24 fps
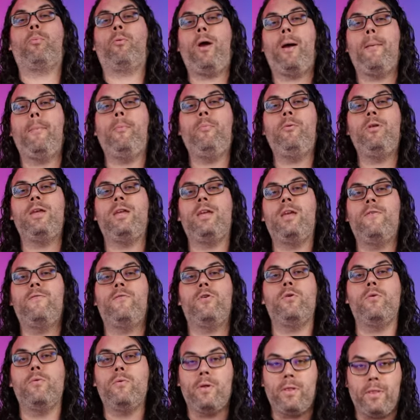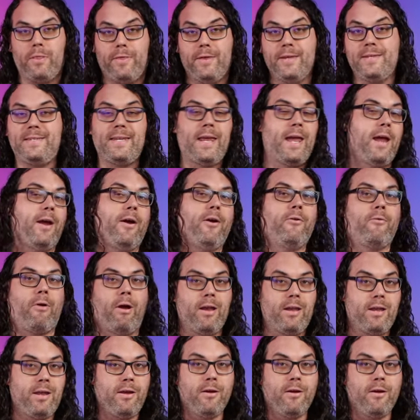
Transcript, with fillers: probably give you this error right